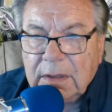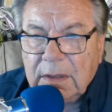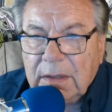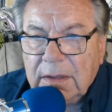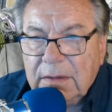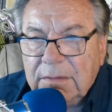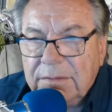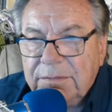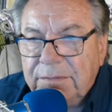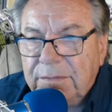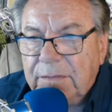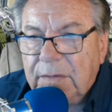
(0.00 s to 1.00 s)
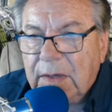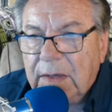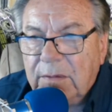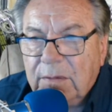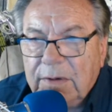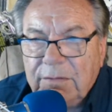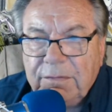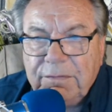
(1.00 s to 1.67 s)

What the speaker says: and we had